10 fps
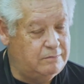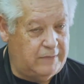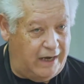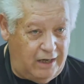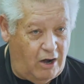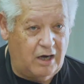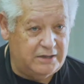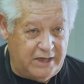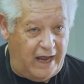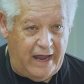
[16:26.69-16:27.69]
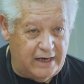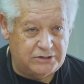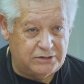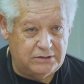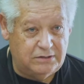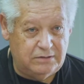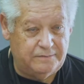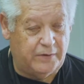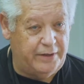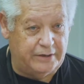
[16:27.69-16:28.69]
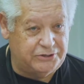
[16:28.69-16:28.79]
any hard cash for their